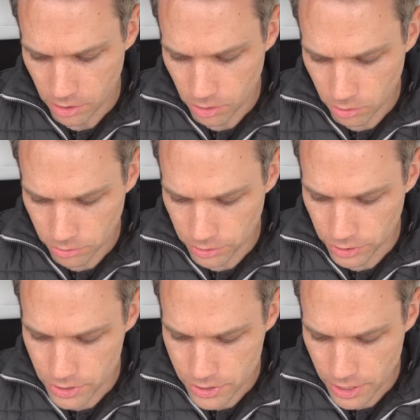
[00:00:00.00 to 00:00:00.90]

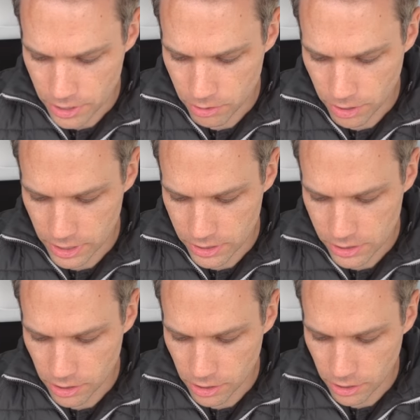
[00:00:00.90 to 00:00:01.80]
holders that you can
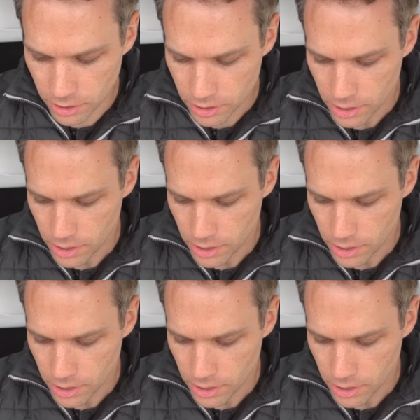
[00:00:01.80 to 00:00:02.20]
install